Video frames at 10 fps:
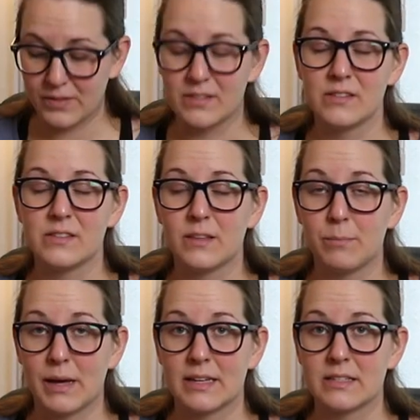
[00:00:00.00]
This is the
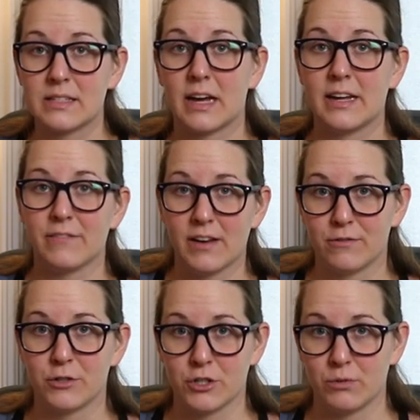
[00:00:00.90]
best I have
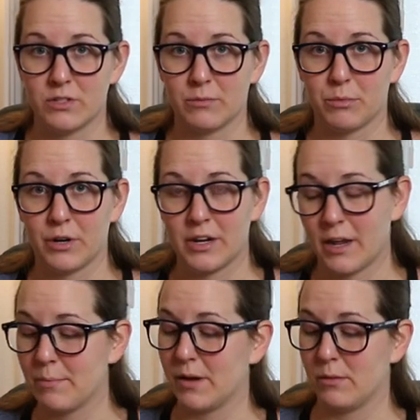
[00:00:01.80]
ever sewn a zipper in,
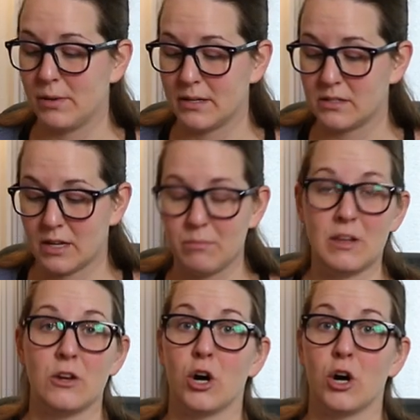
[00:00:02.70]
and by the best, I mean